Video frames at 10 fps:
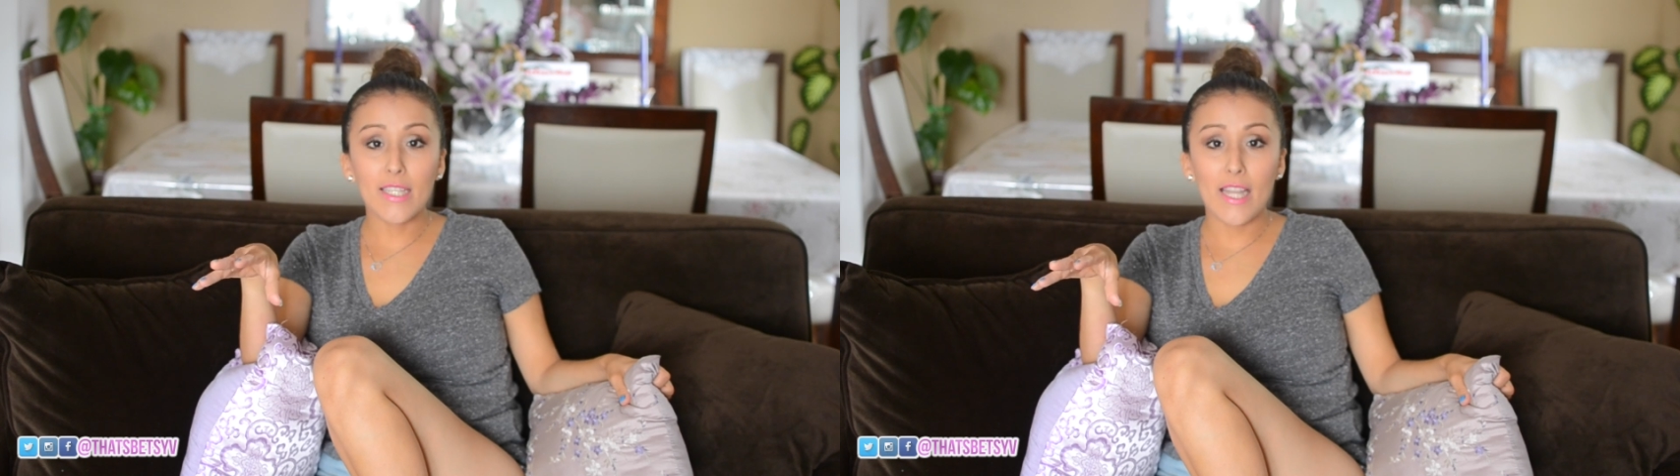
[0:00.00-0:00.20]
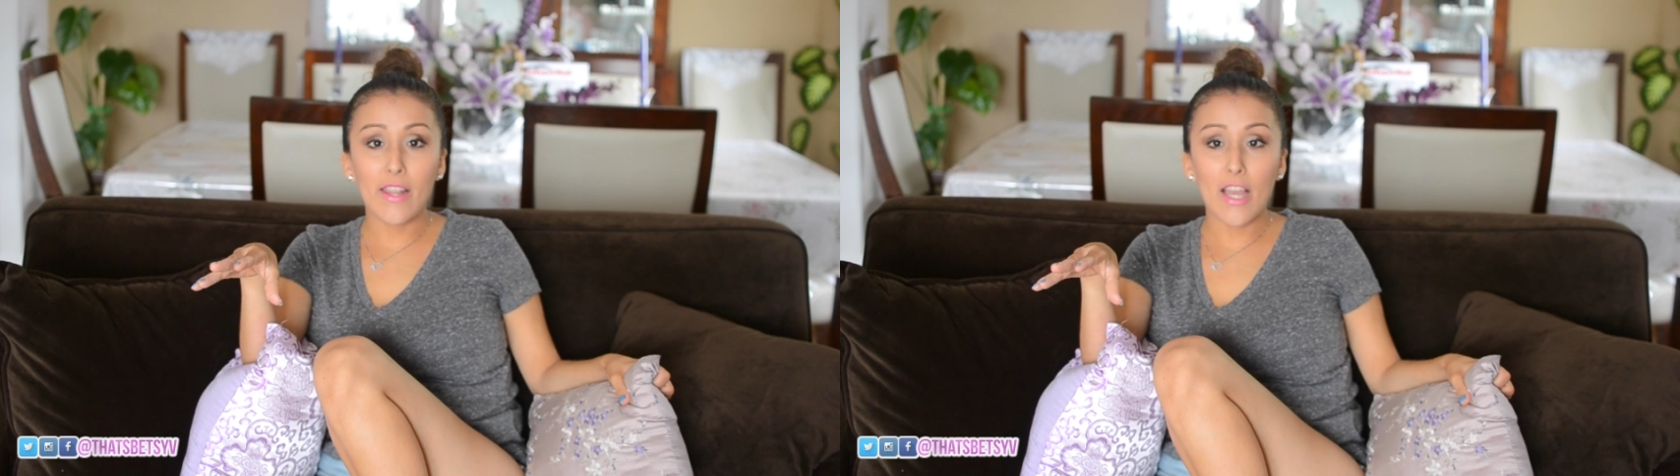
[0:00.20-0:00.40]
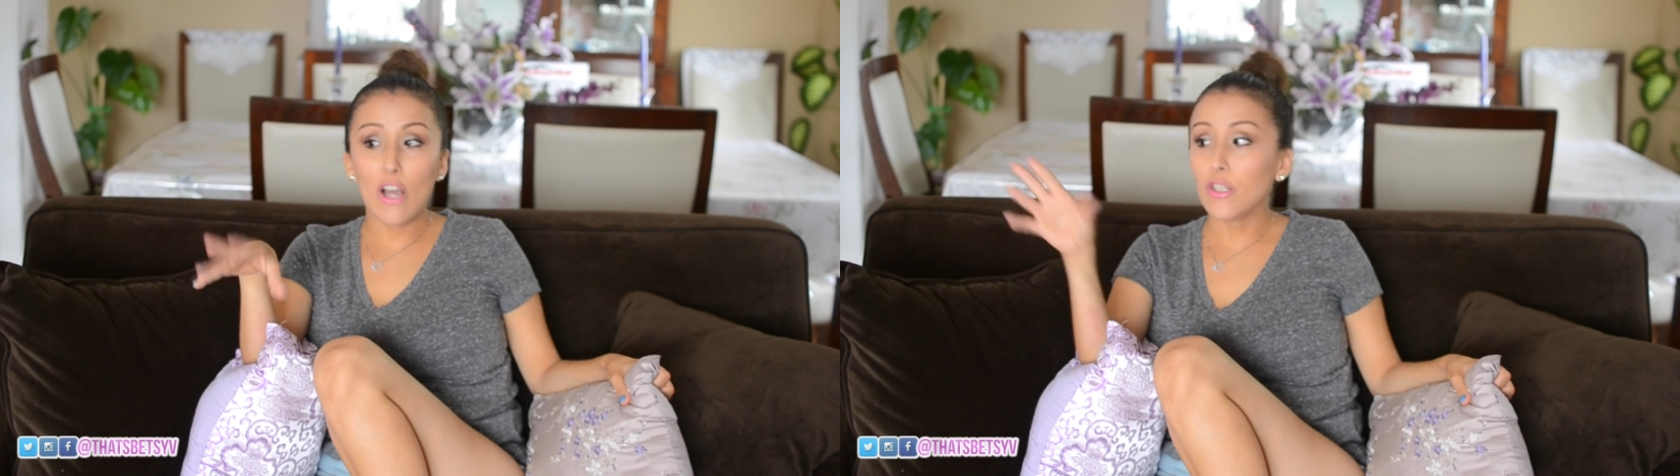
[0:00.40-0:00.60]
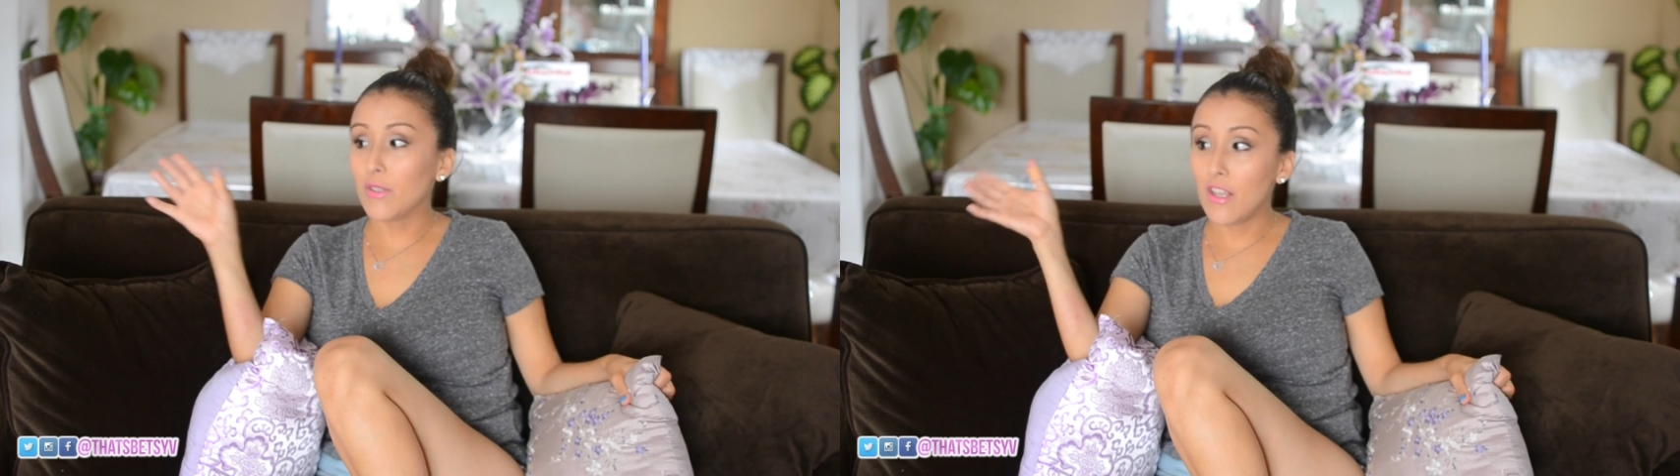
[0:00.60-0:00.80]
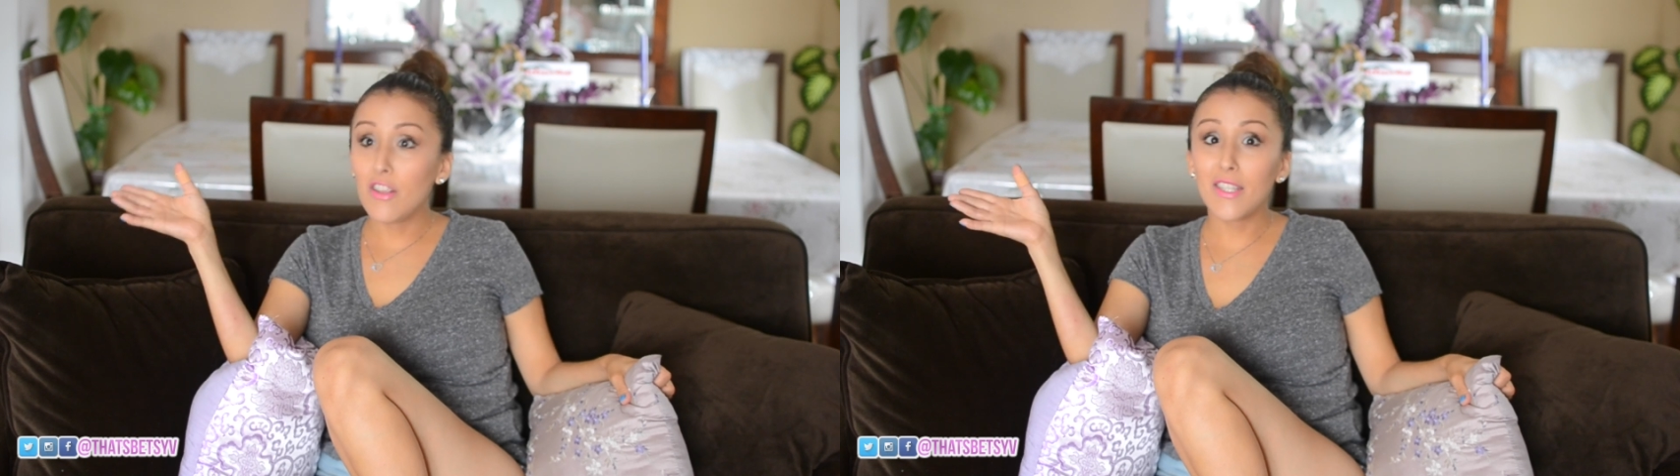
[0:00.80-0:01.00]
side of the couch, I was
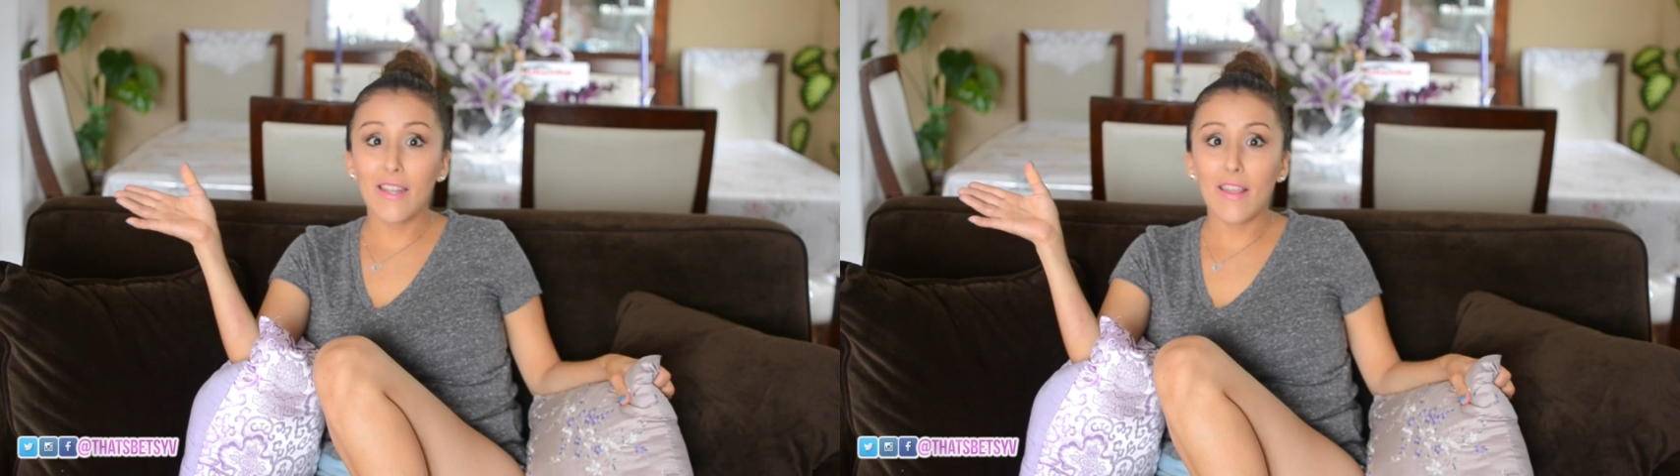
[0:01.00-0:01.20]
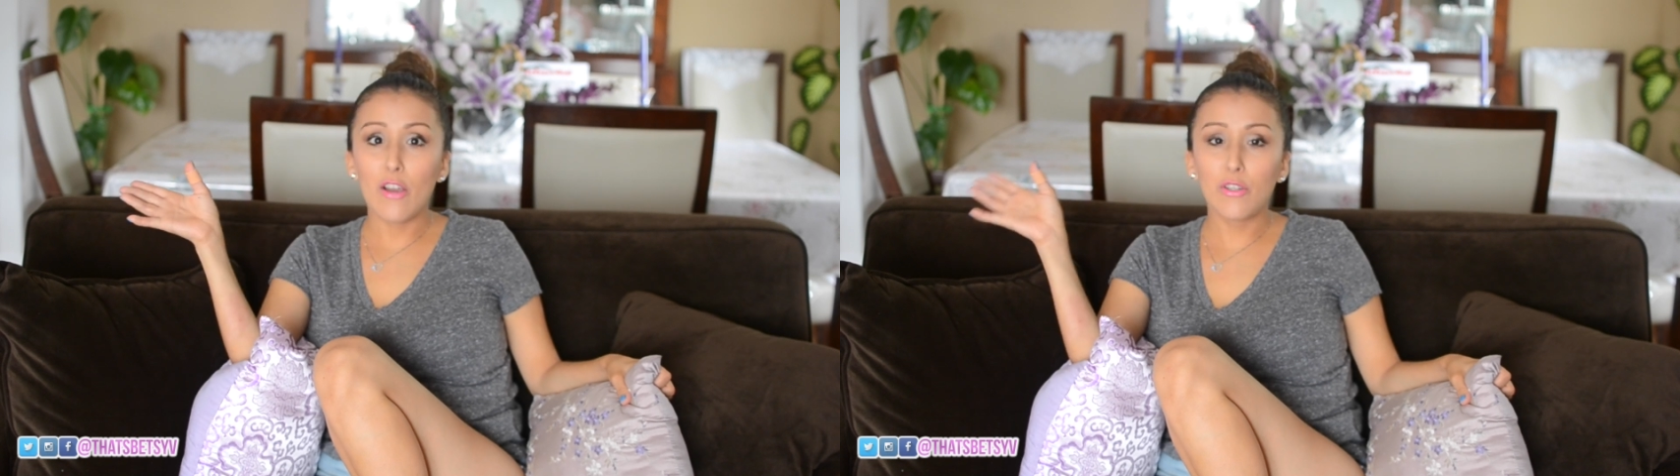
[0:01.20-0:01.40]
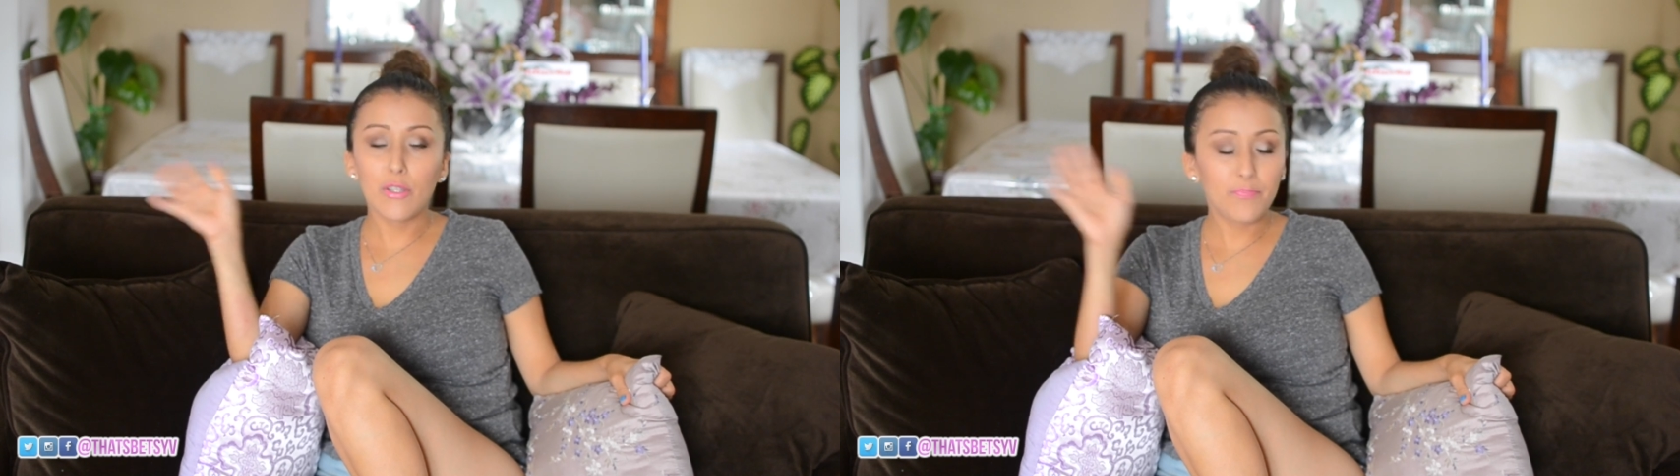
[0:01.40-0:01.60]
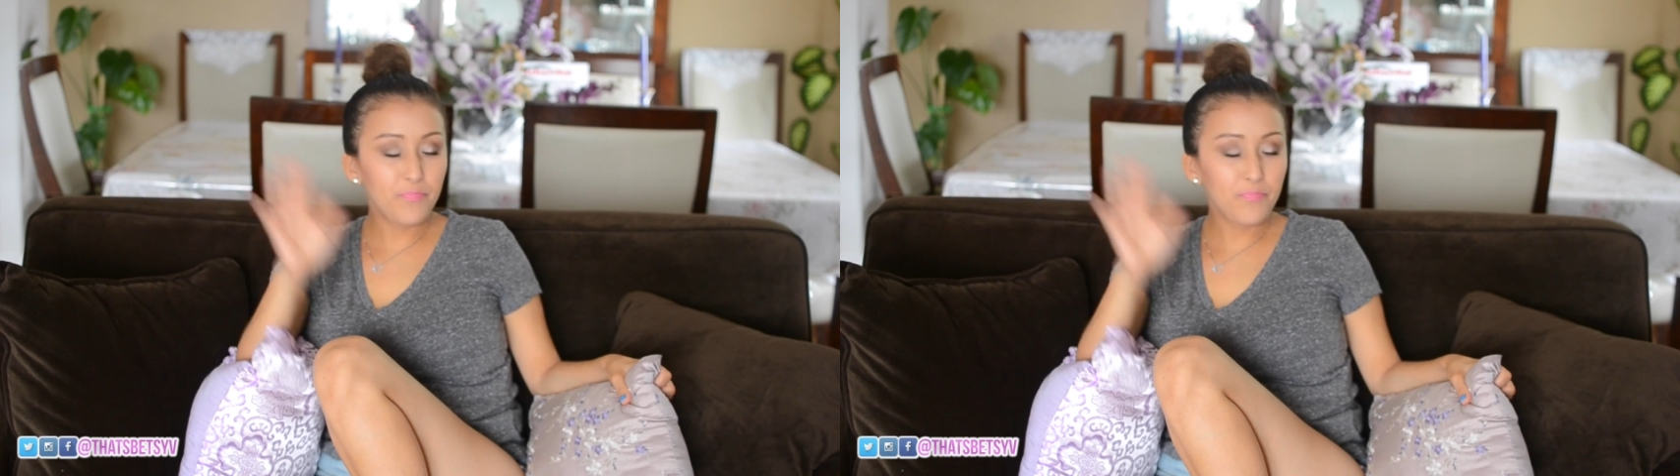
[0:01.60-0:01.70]
on the other side of the couch.